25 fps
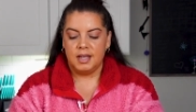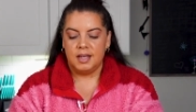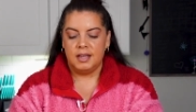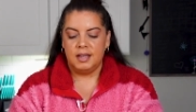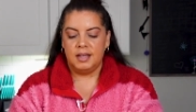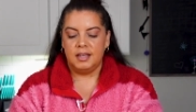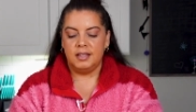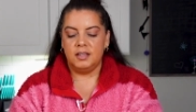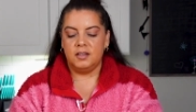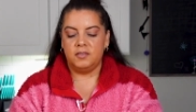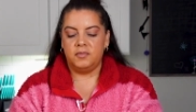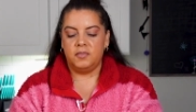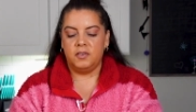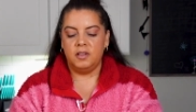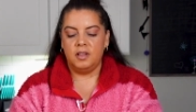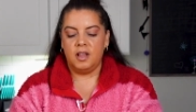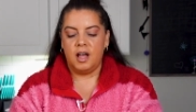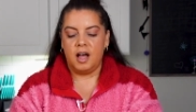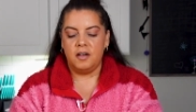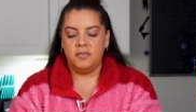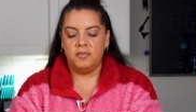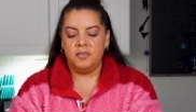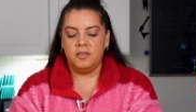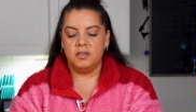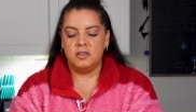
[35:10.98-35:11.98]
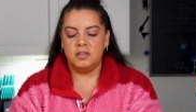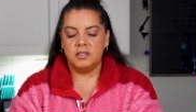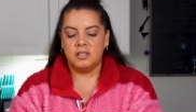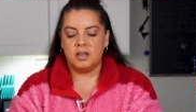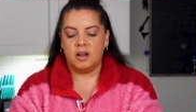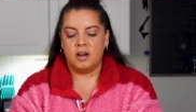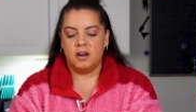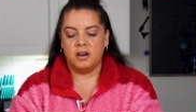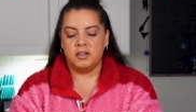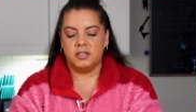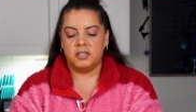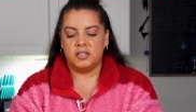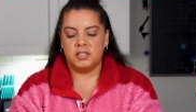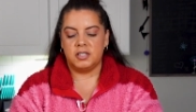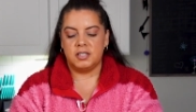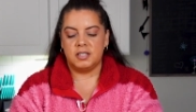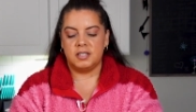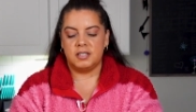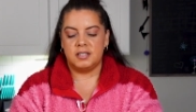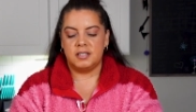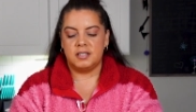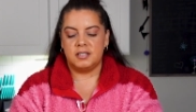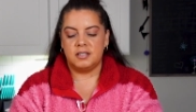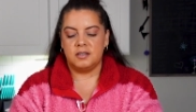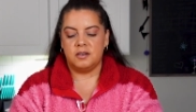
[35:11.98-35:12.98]
And the falafels are
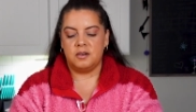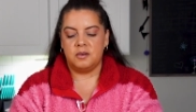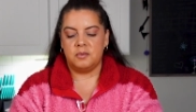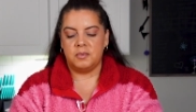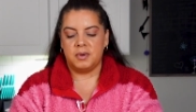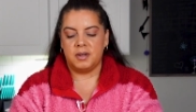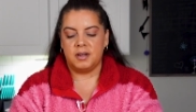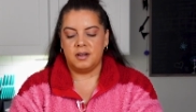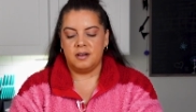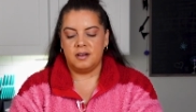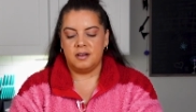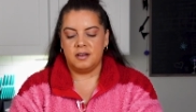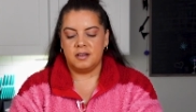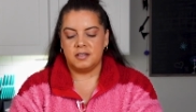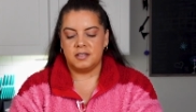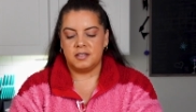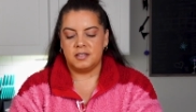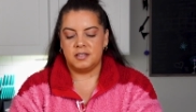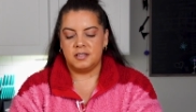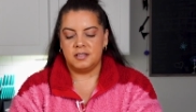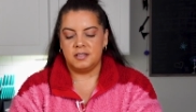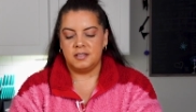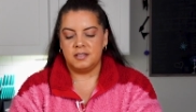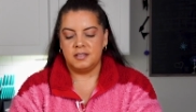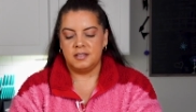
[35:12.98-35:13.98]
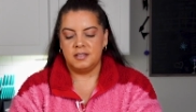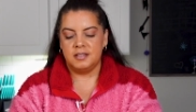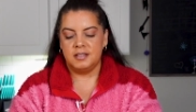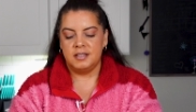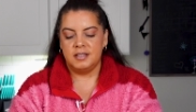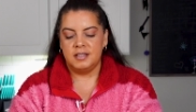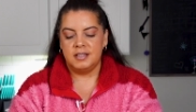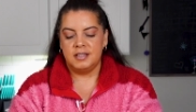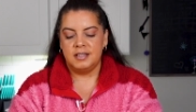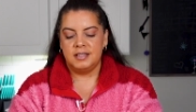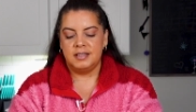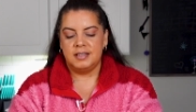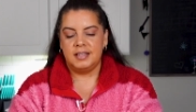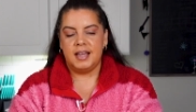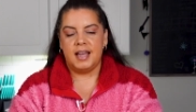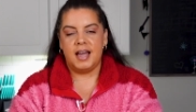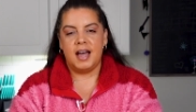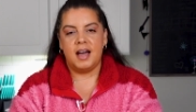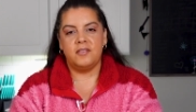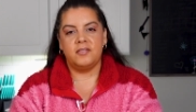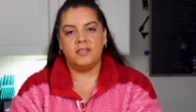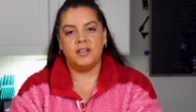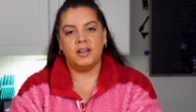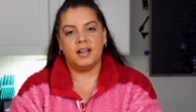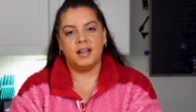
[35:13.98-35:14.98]
just, oh my gosh, they
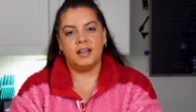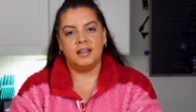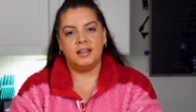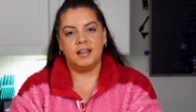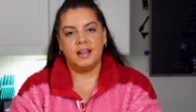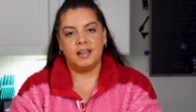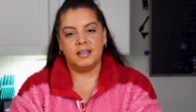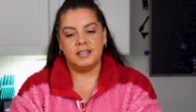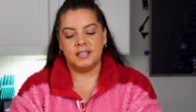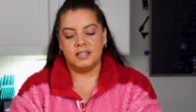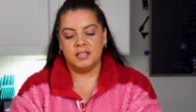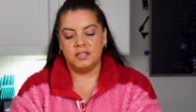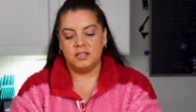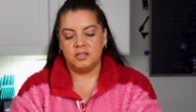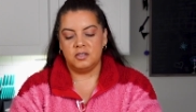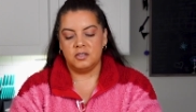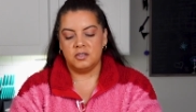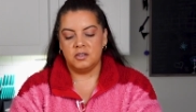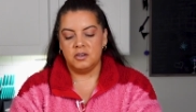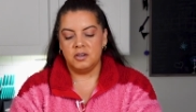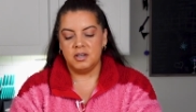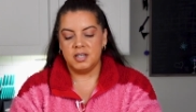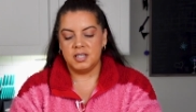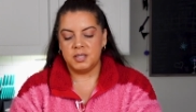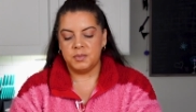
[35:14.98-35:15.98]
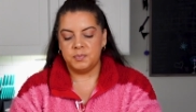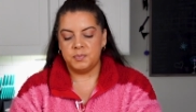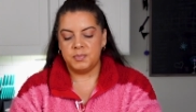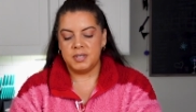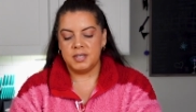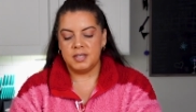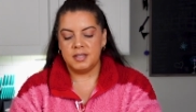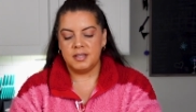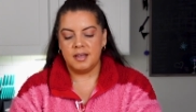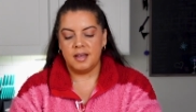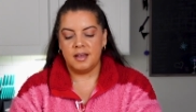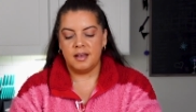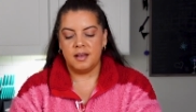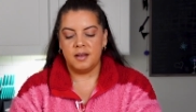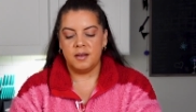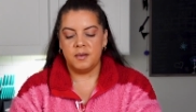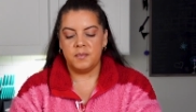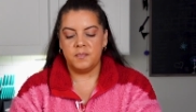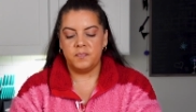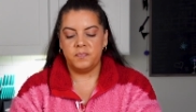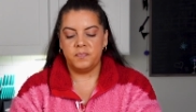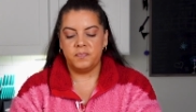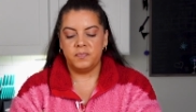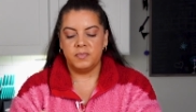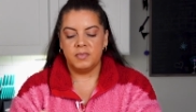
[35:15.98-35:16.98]
have like a nice little crisp to
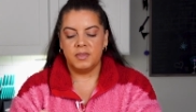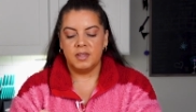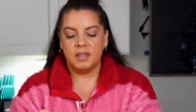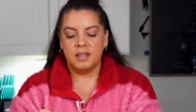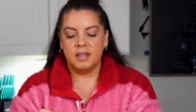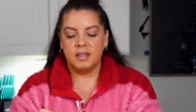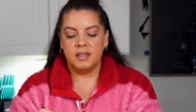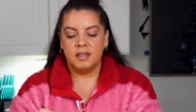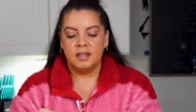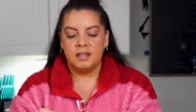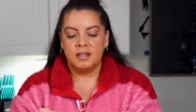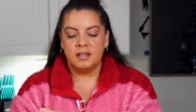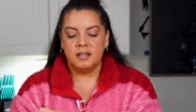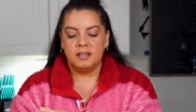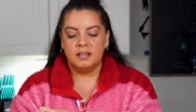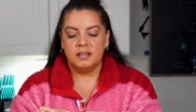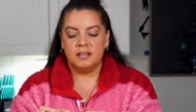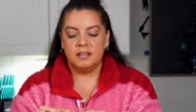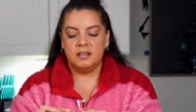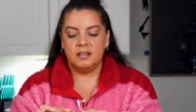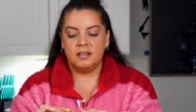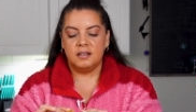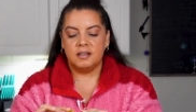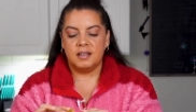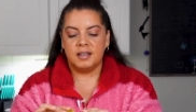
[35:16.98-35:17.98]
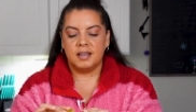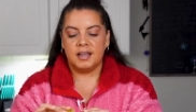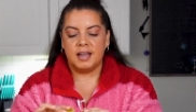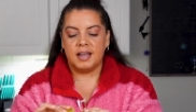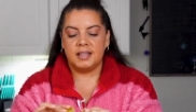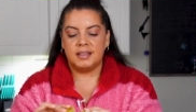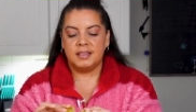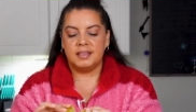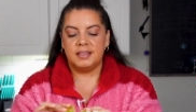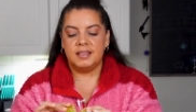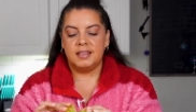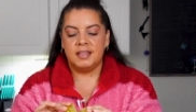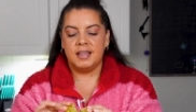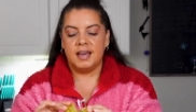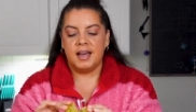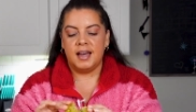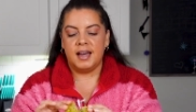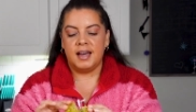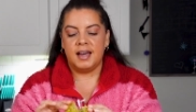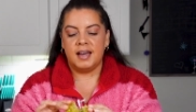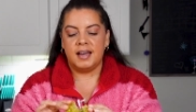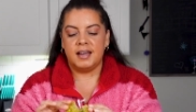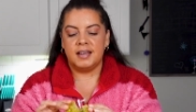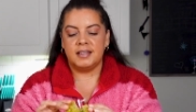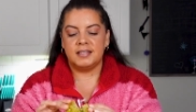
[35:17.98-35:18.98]
them. Look at
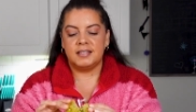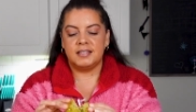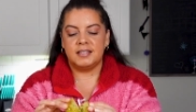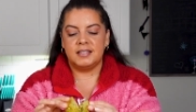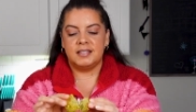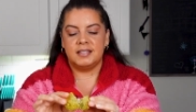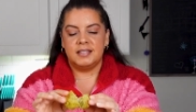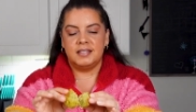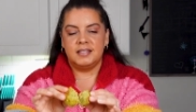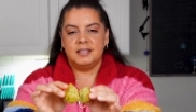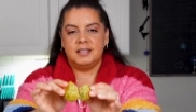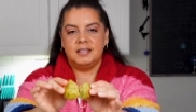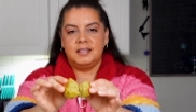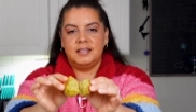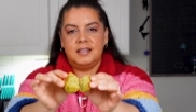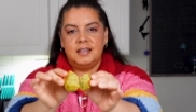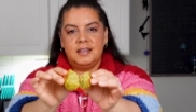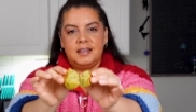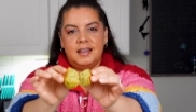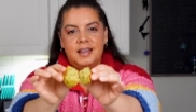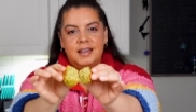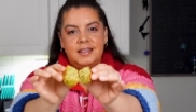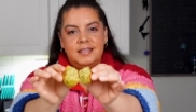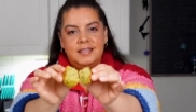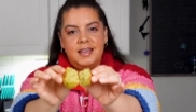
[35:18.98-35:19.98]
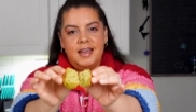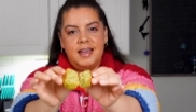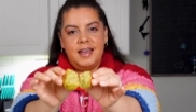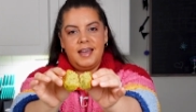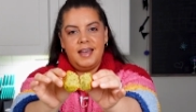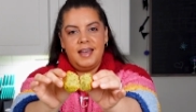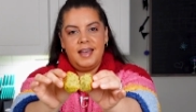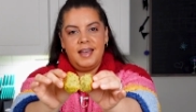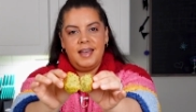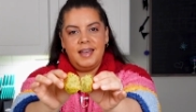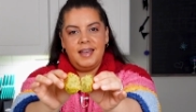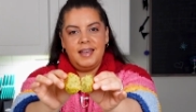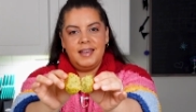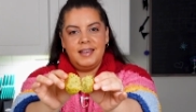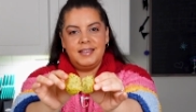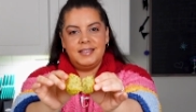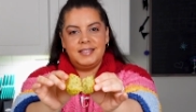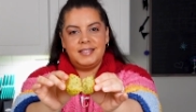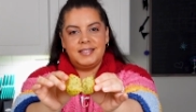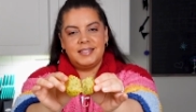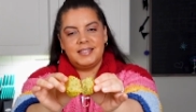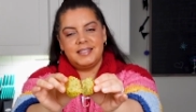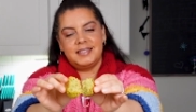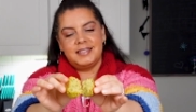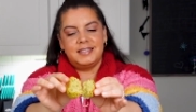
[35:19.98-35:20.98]
that, look at
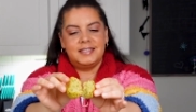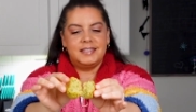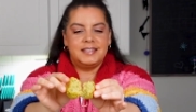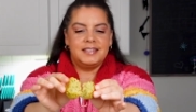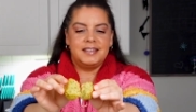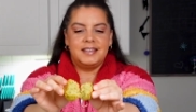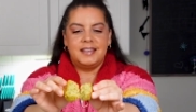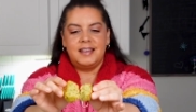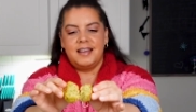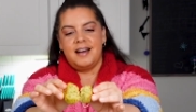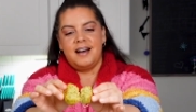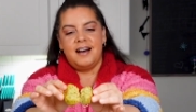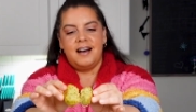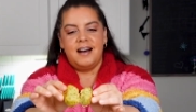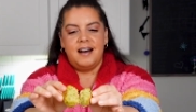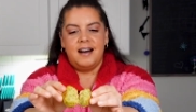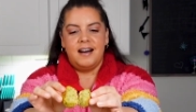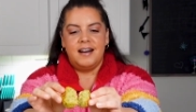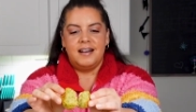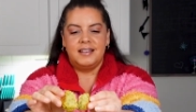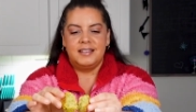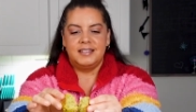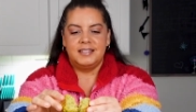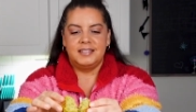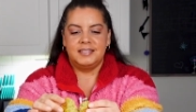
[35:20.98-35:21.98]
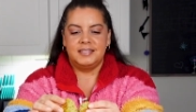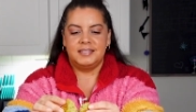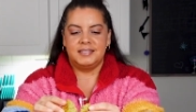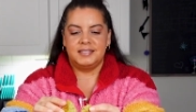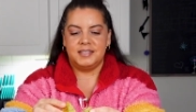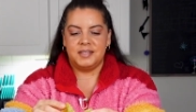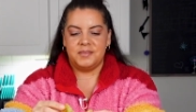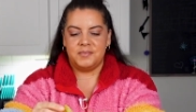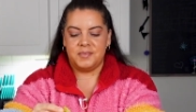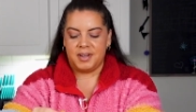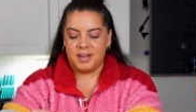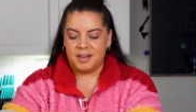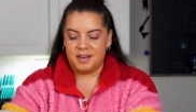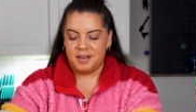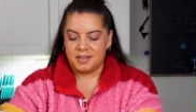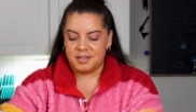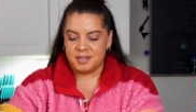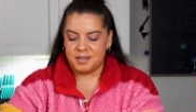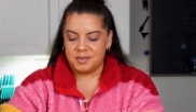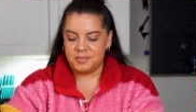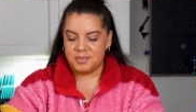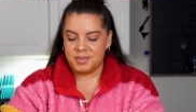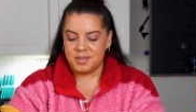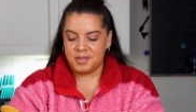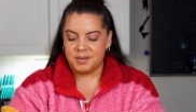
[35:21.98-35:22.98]
that. Oh my
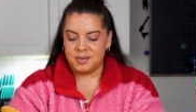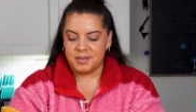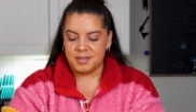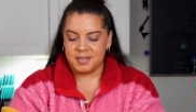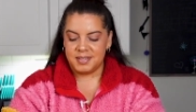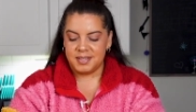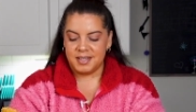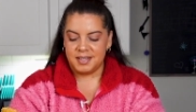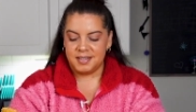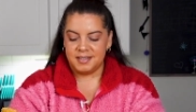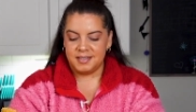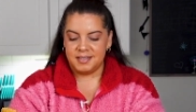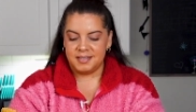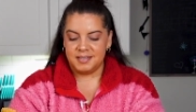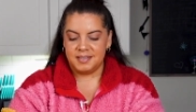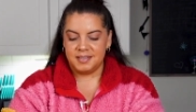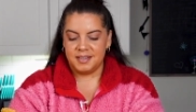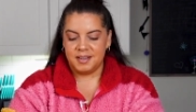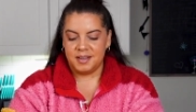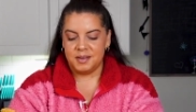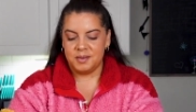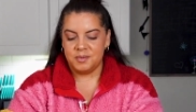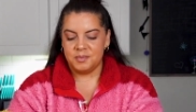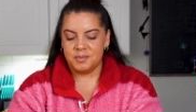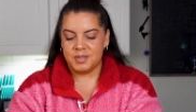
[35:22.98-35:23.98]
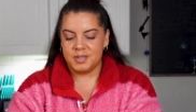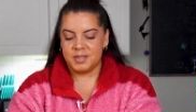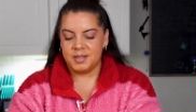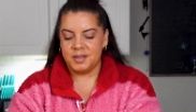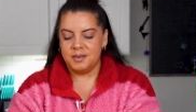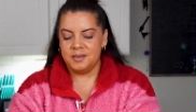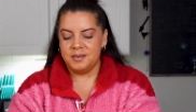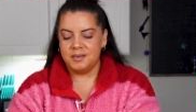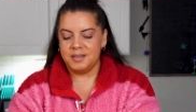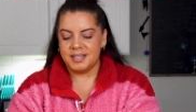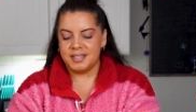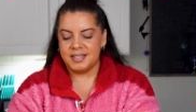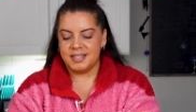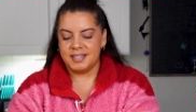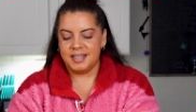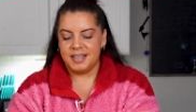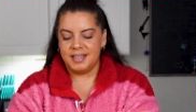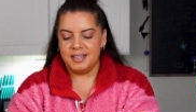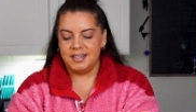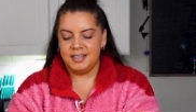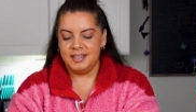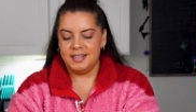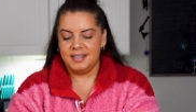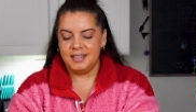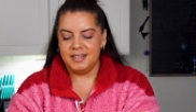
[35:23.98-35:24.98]
gosh, I'm so excited. I am so
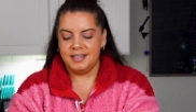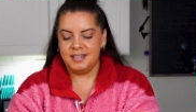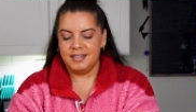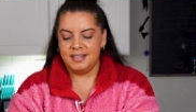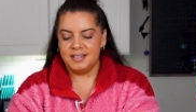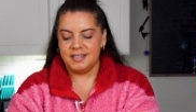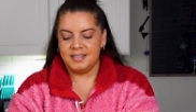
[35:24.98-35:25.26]
excited.